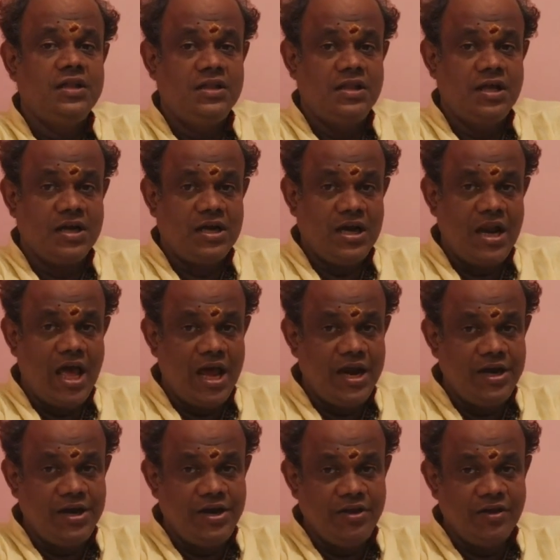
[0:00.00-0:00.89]
The
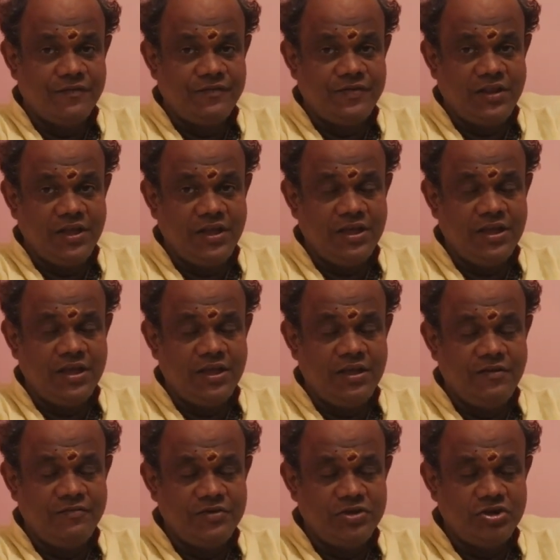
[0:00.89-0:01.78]
clarity of
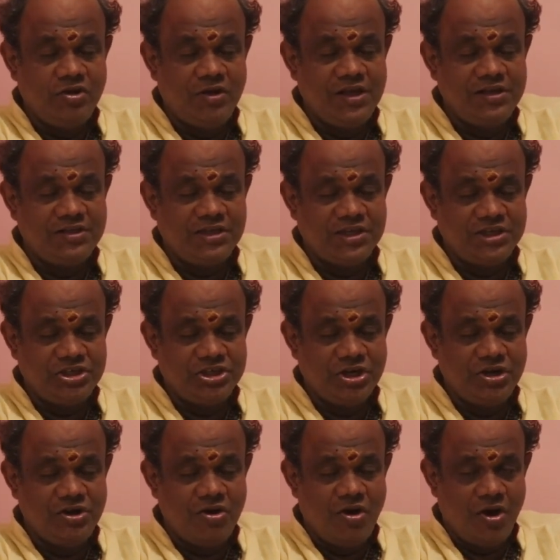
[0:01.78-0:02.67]
thinking,
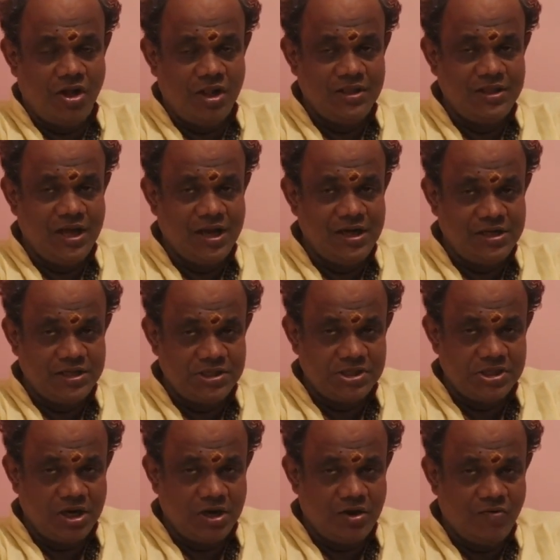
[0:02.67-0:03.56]
visualization, all that
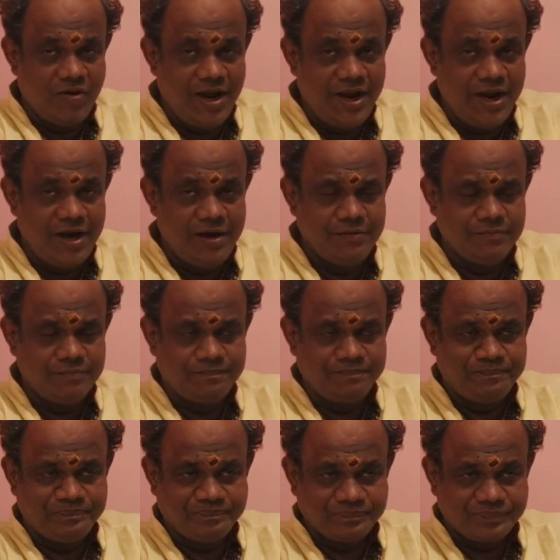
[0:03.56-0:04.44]
is required.